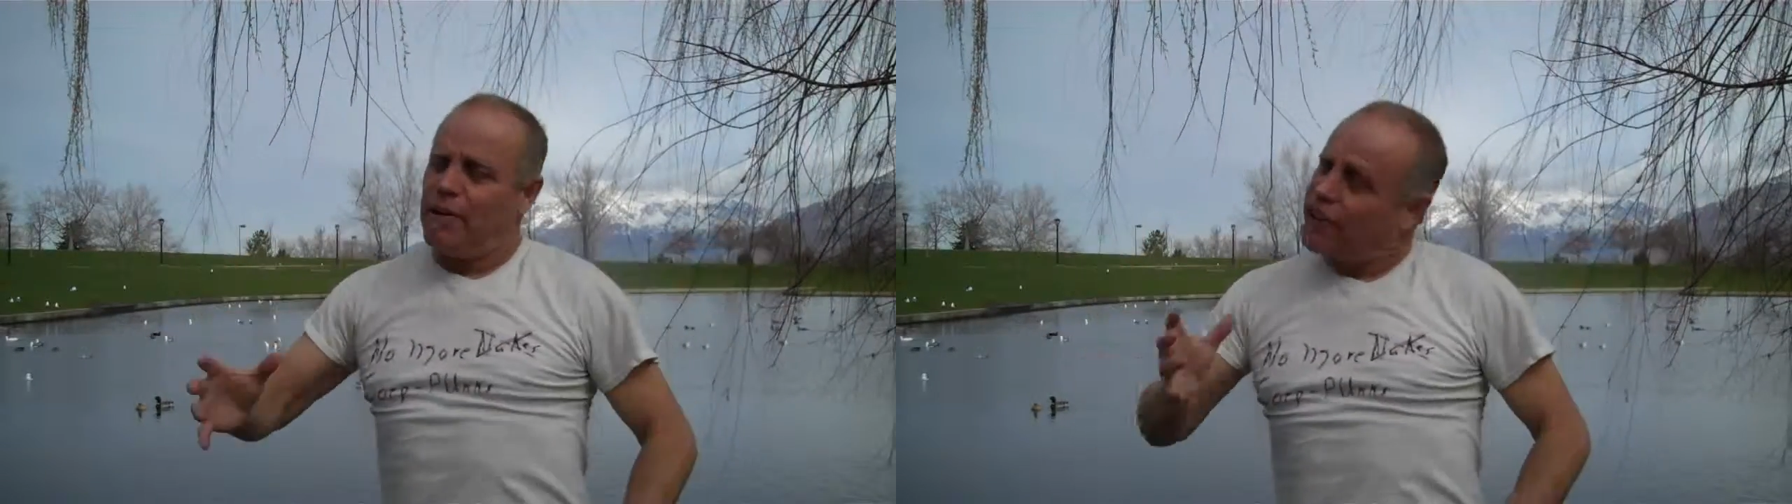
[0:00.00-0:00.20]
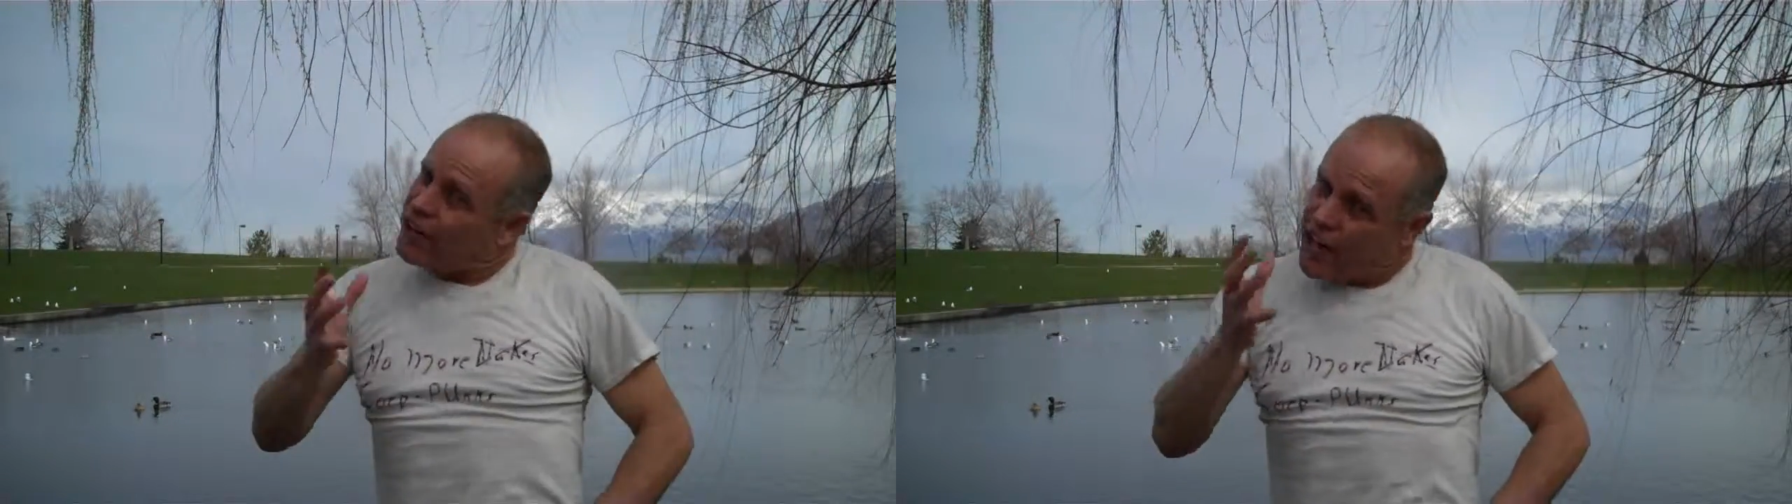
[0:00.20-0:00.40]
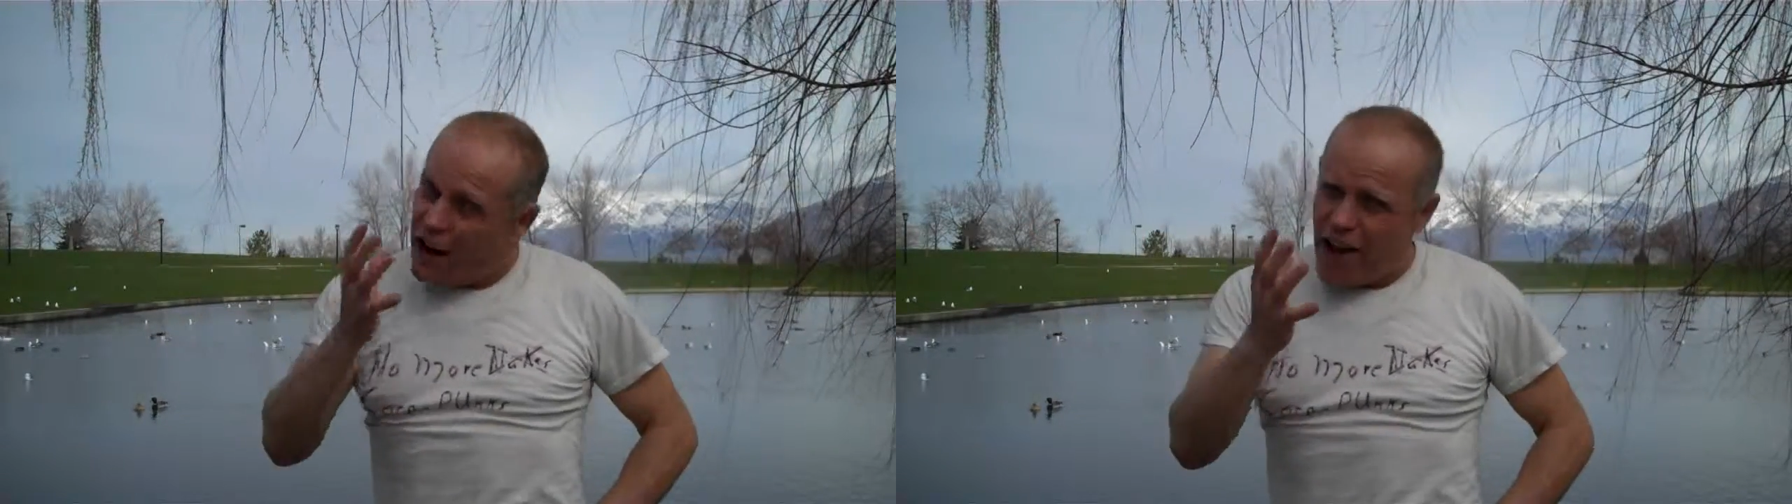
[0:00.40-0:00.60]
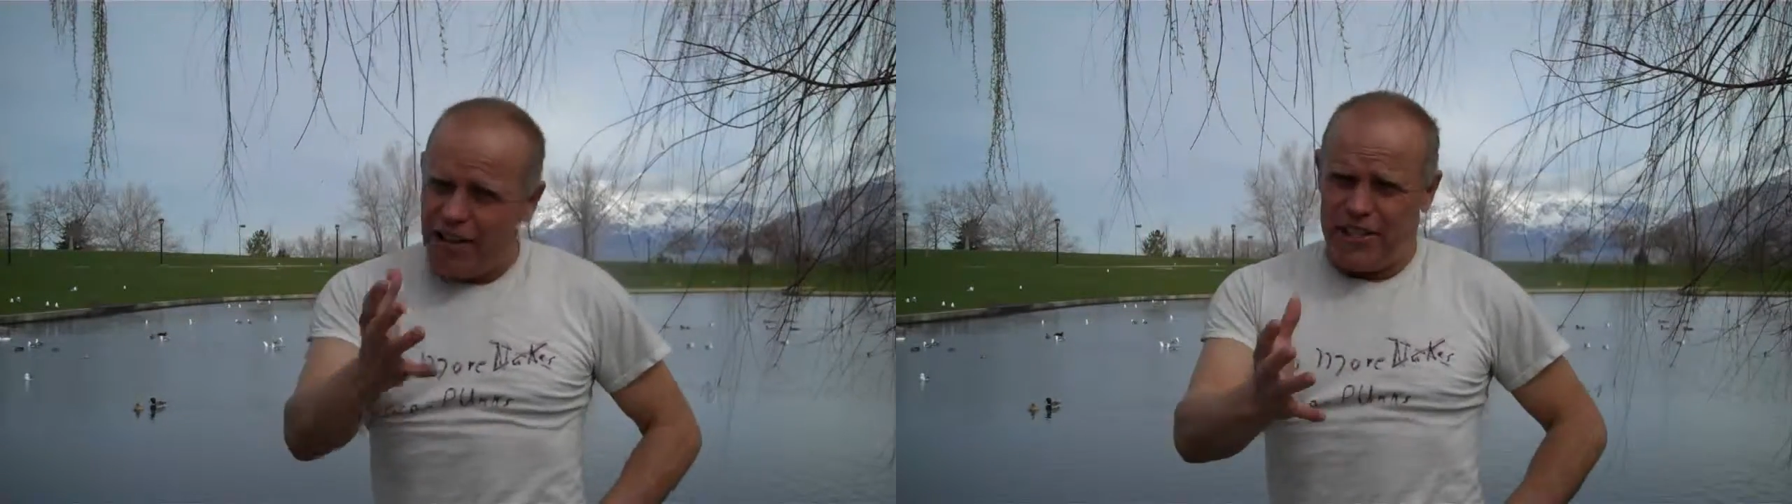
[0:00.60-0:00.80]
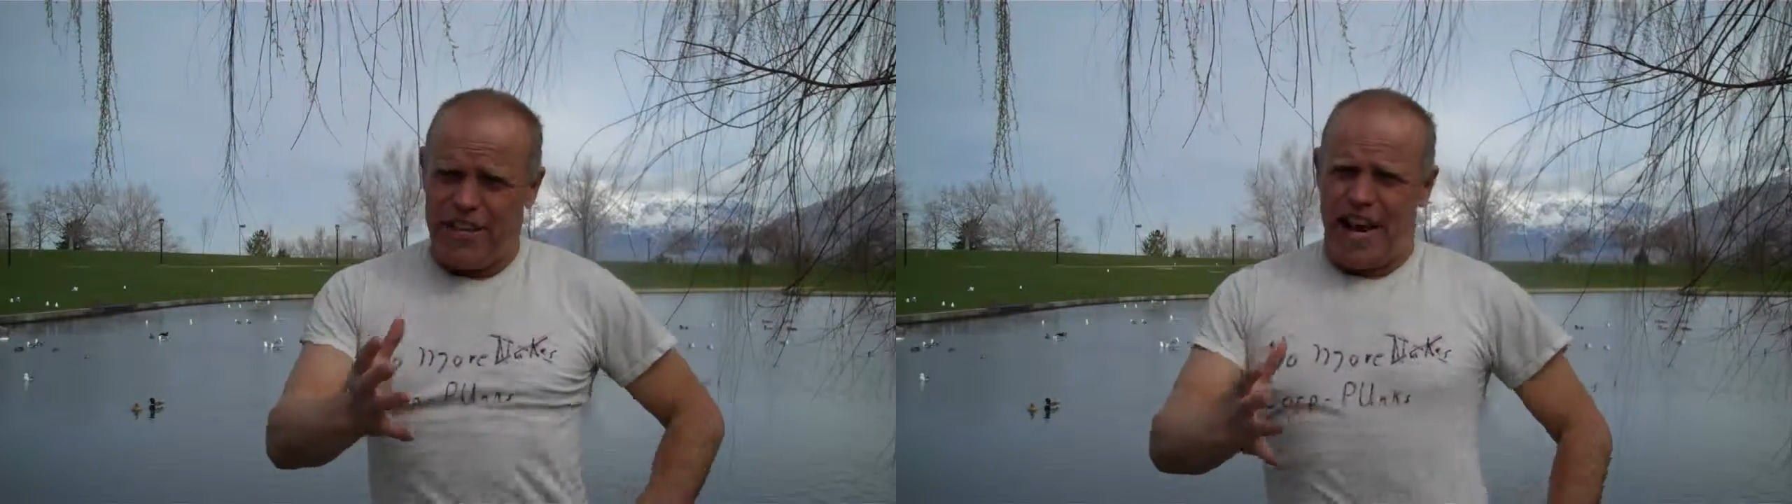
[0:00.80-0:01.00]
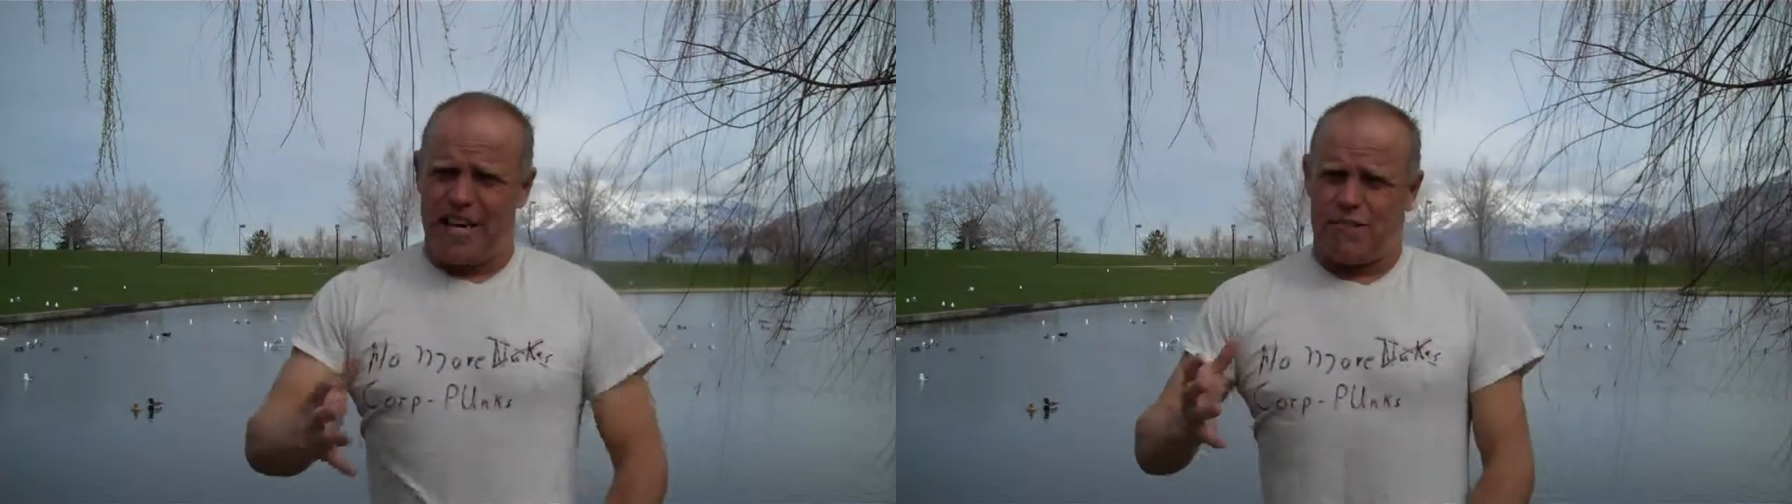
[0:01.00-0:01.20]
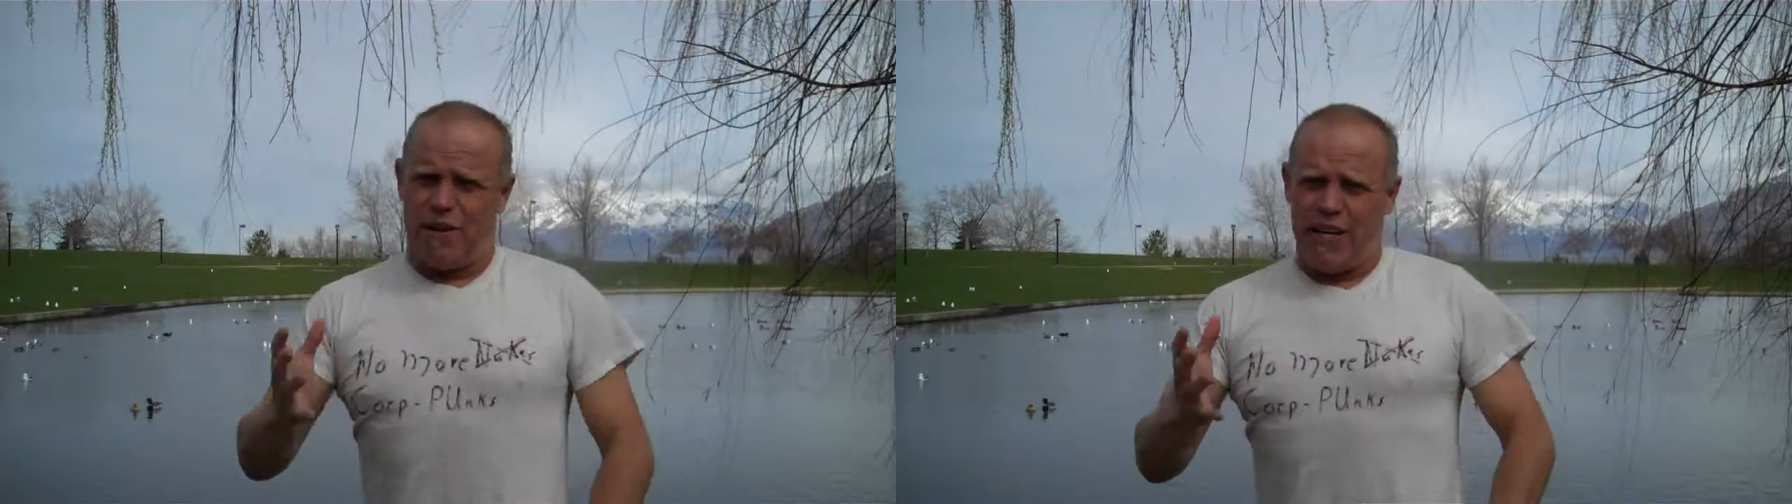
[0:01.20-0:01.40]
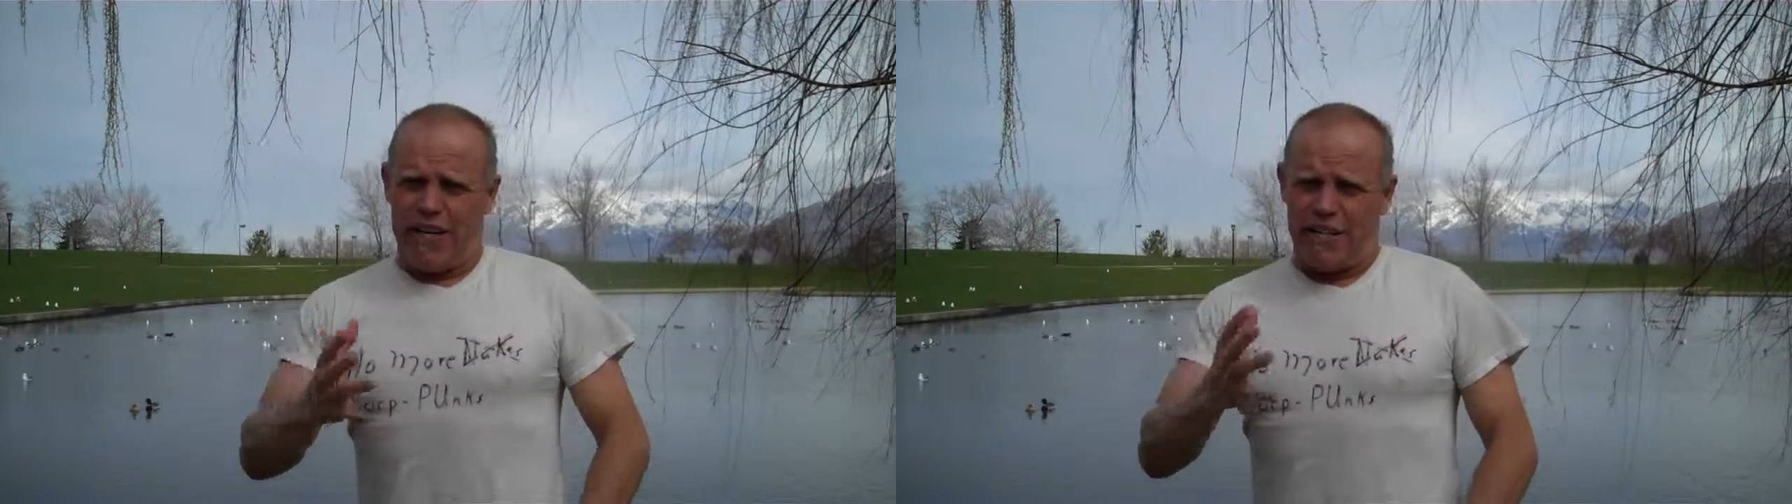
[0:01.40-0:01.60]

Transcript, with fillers: But there's other tests we need